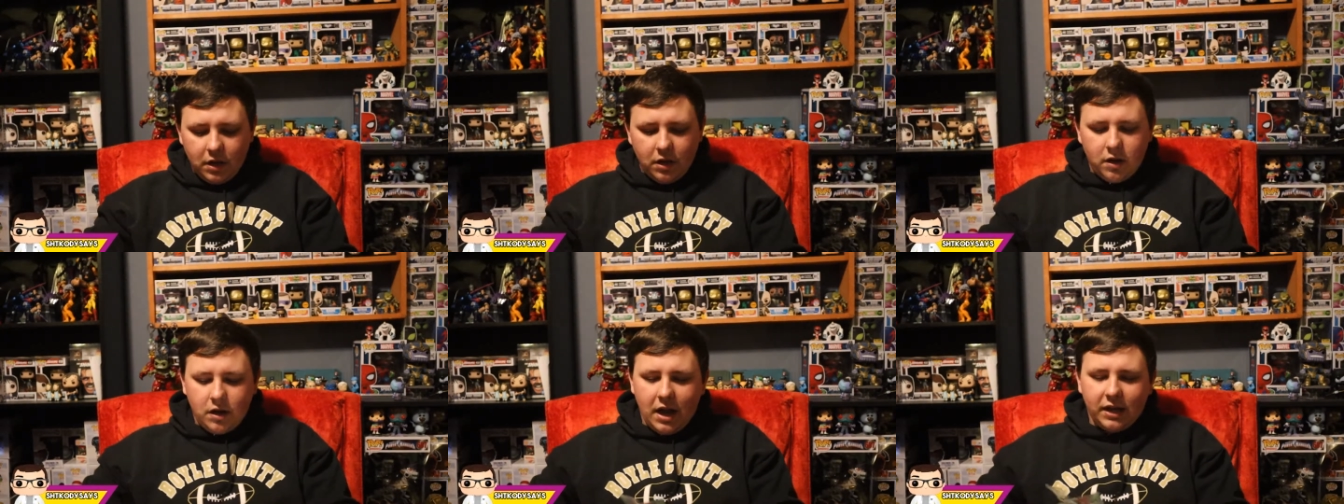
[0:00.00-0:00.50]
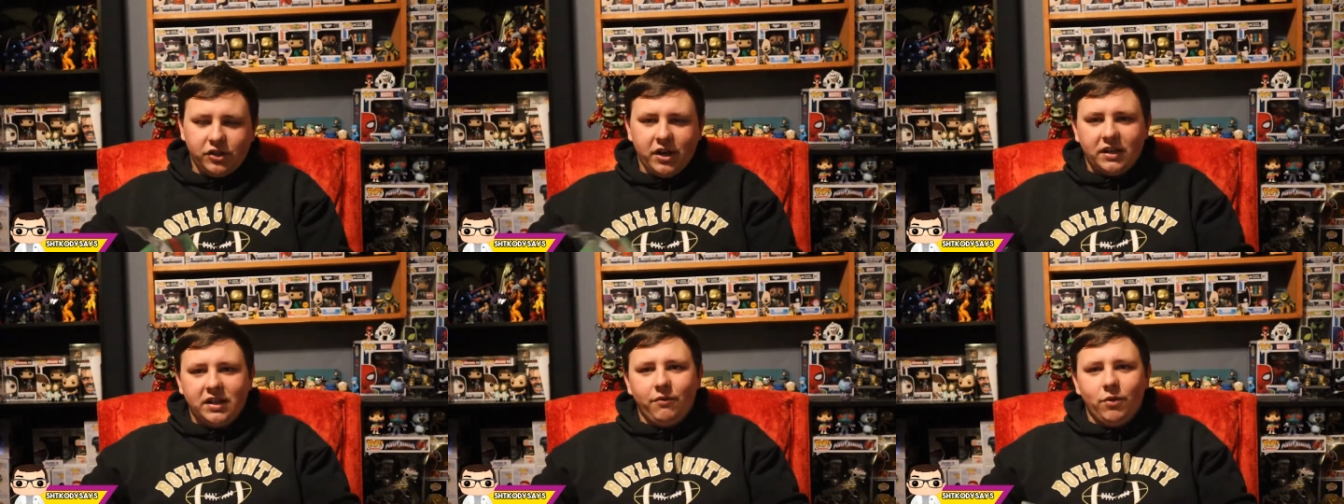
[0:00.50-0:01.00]
I
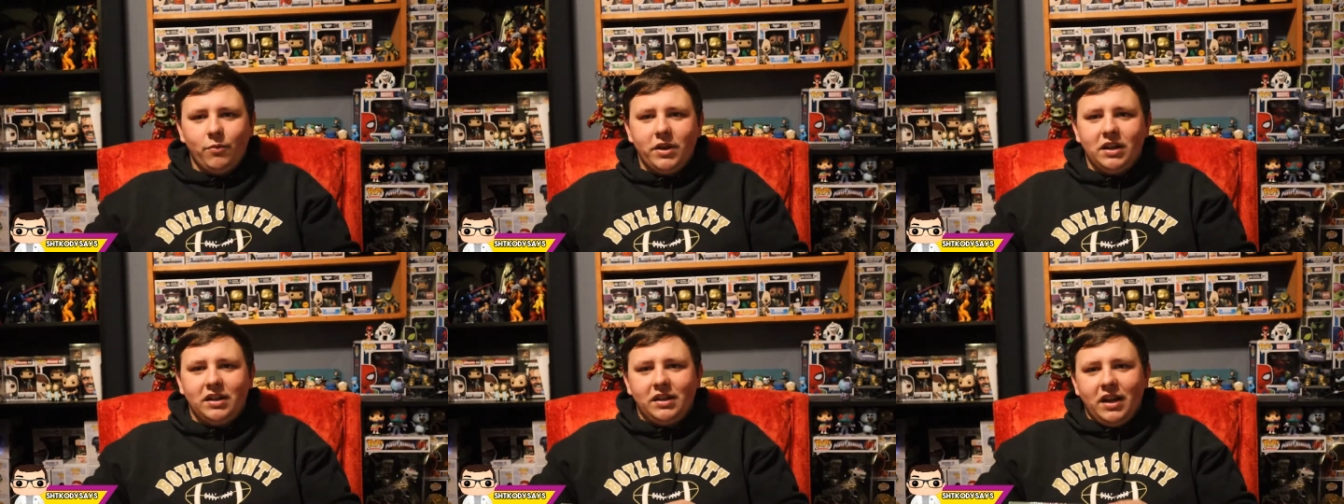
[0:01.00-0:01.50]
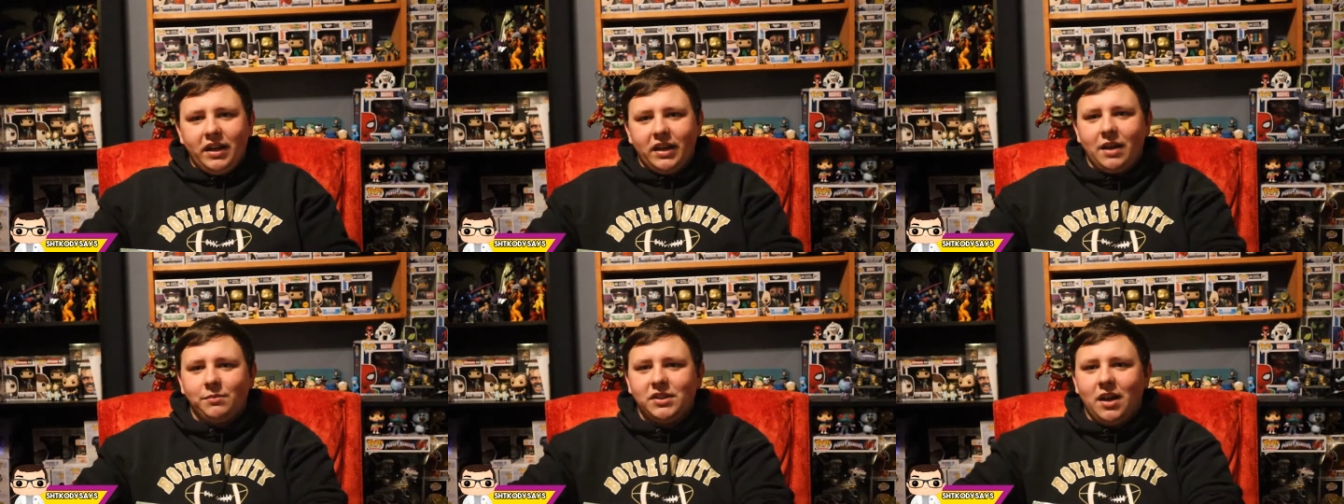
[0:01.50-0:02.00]
checked every week at
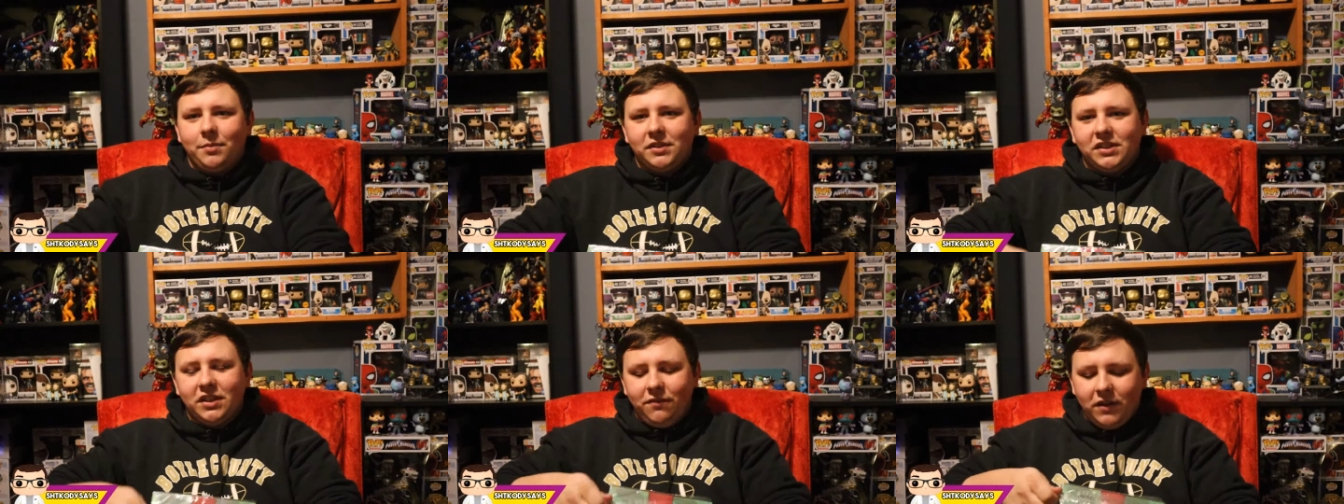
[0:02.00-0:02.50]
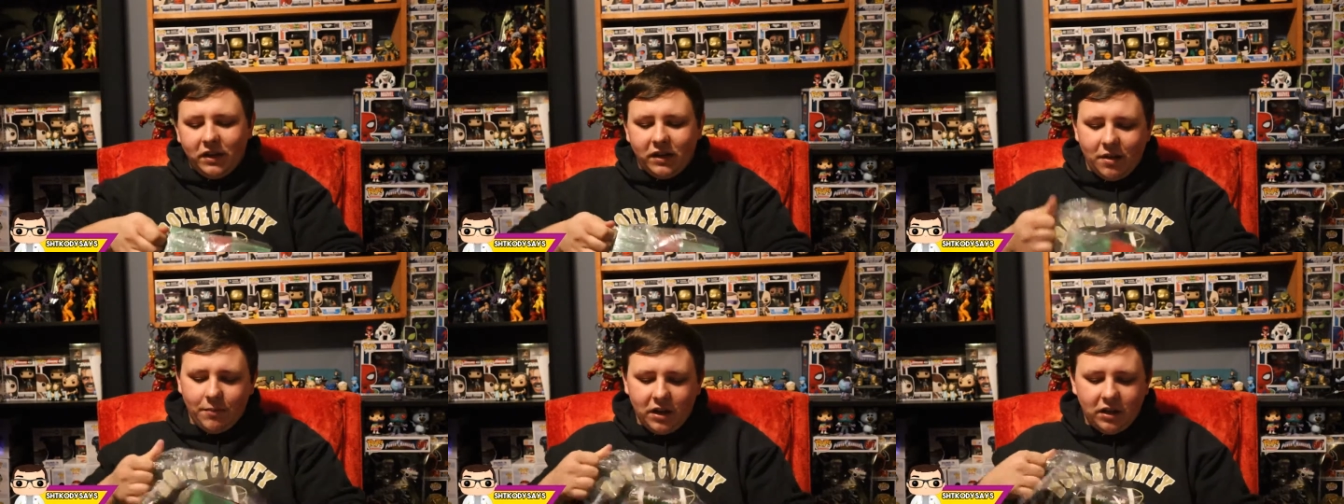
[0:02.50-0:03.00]
GameStop to see if it
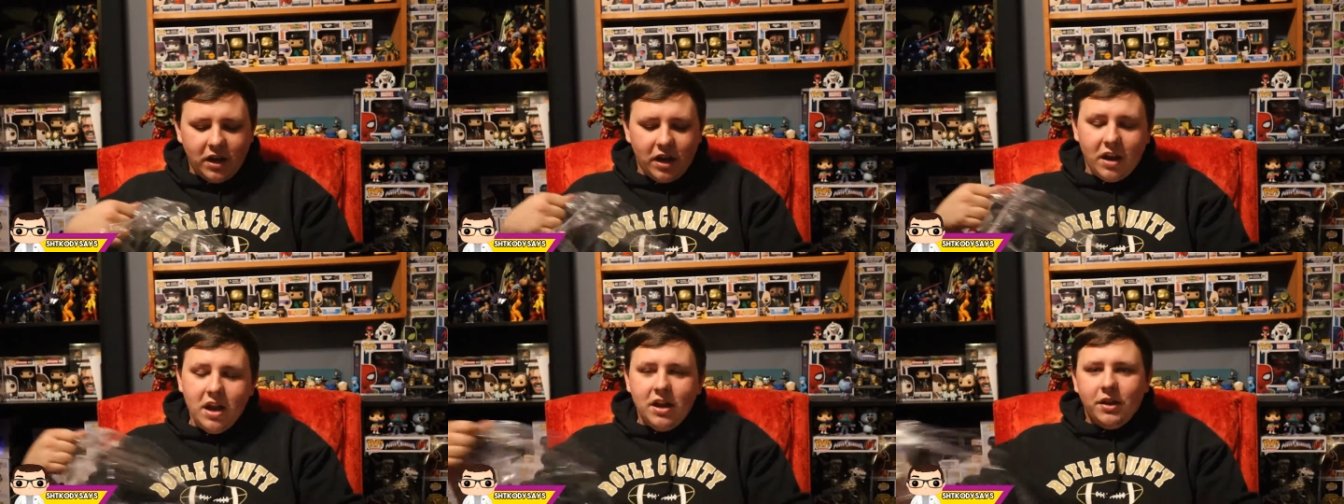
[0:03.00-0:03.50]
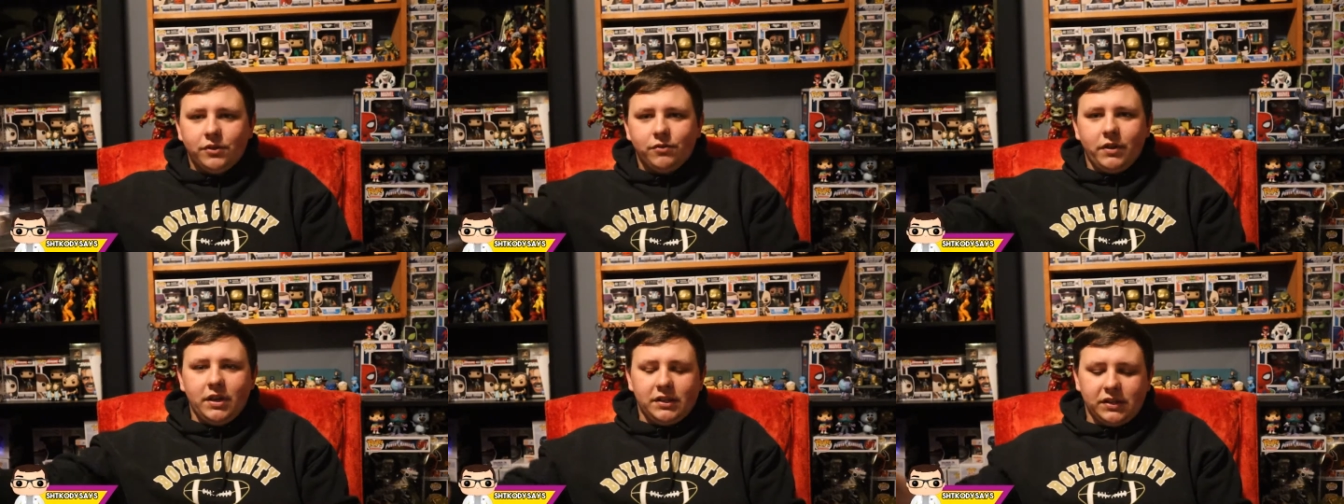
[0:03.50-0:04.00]
had come in yet. I was
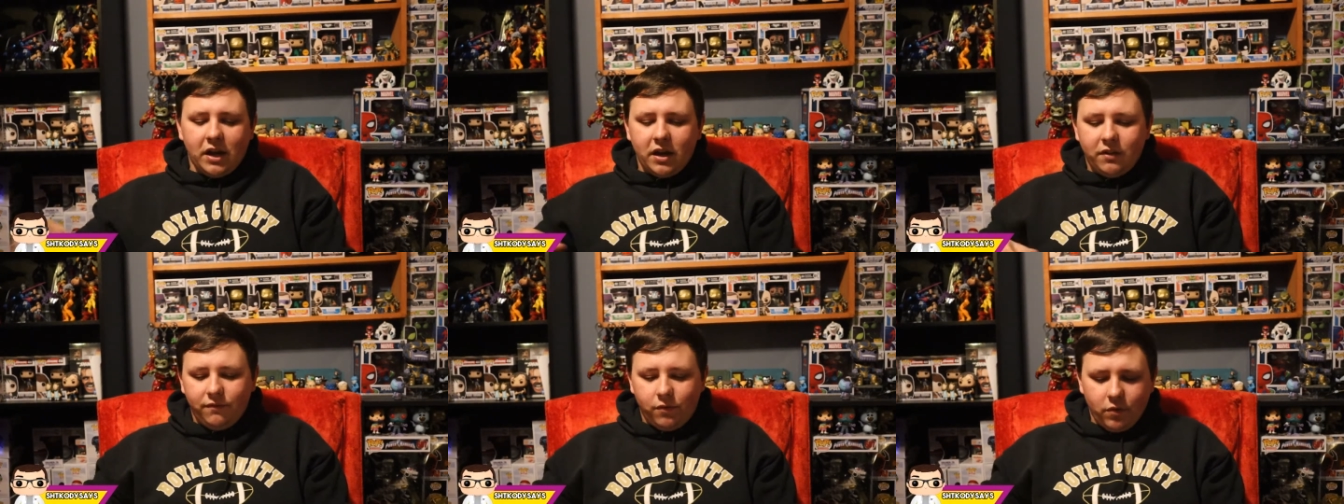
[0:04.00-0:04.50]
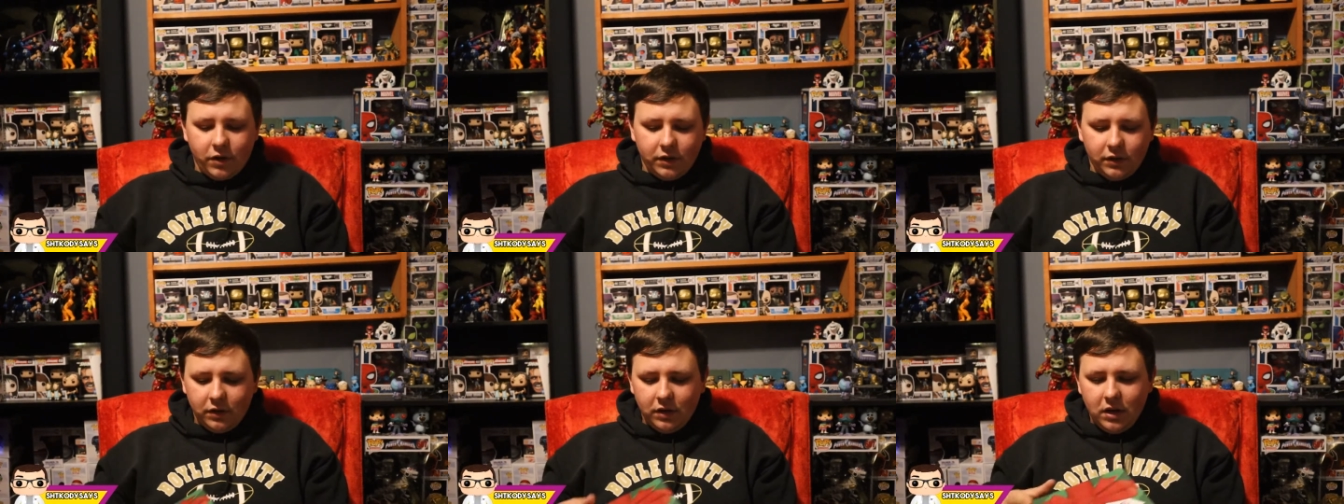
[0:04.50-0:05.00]
really excited for it.